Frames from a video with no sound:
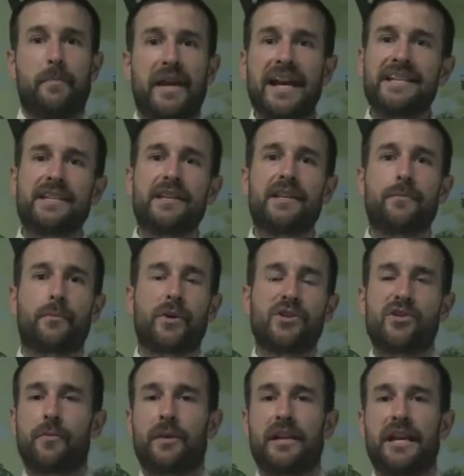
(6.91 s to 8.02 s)
Because the pre
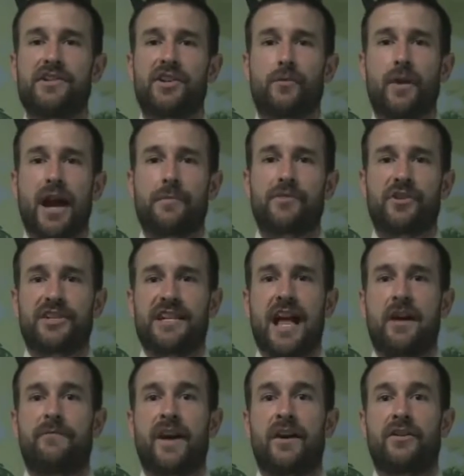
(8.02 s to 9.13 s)
tribulation rapture is
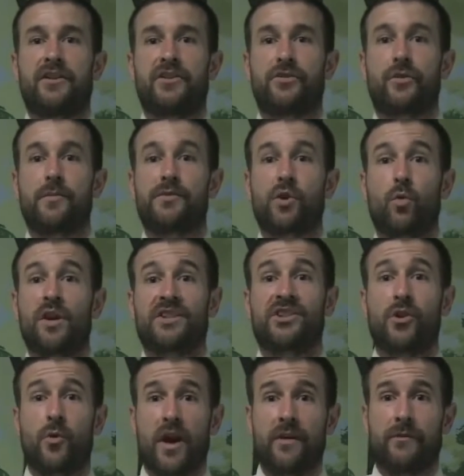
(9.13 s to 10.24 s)
not found in Scripture
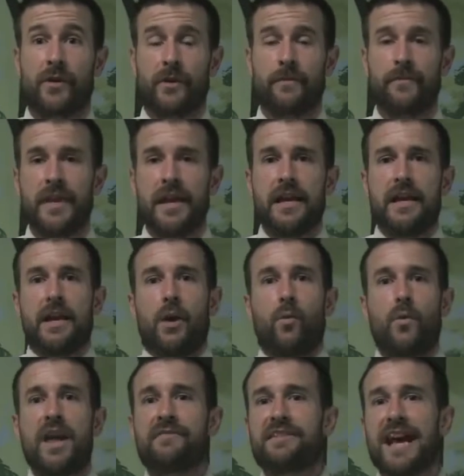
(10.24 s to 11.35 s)
whatsoever,
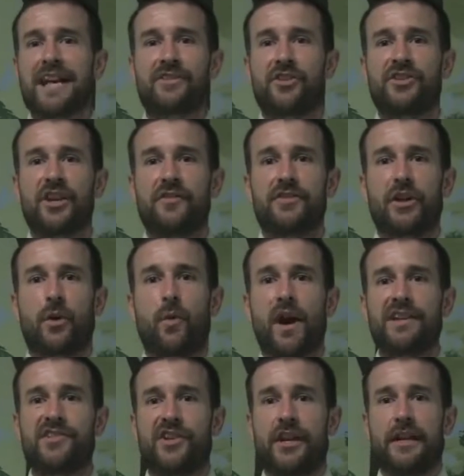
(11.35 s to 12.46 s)
we have to ask ourselves the
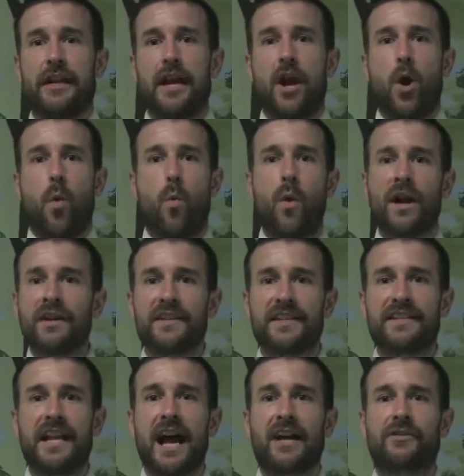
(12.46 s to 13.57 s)
question where did
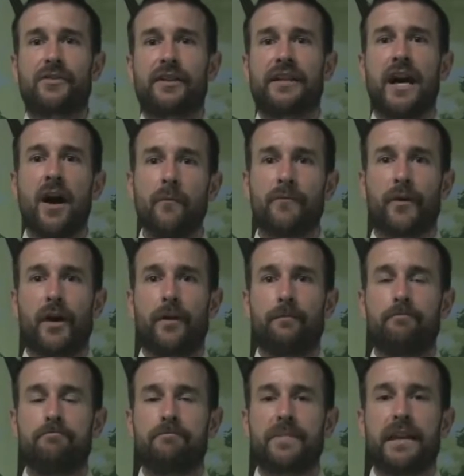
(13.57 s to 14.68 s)
this doctrine come
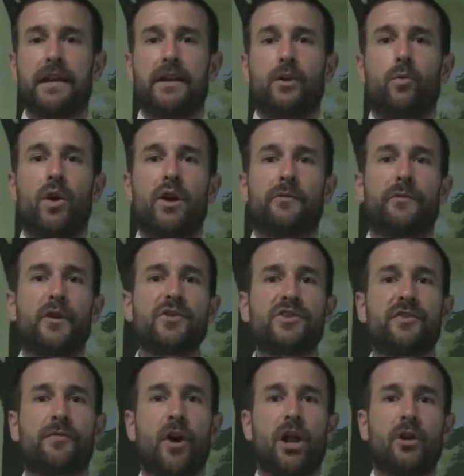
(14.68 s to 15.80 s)
from? Well,
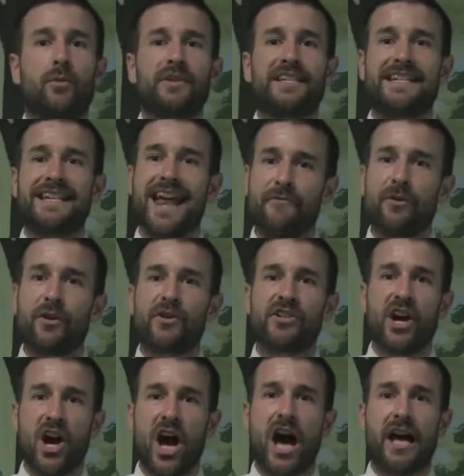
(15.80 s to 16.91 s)
first of all, it was never
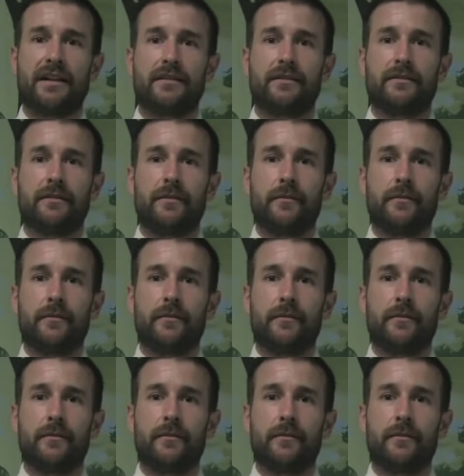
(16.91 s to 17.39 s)
taught